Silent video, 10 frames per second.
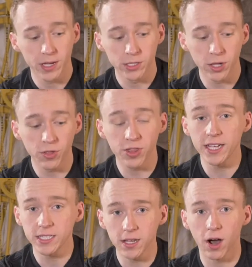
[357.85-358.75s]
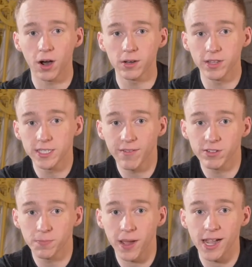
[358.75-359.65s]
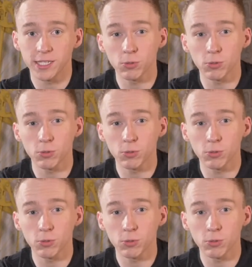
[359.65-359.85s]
So this card, the Seven of Spades,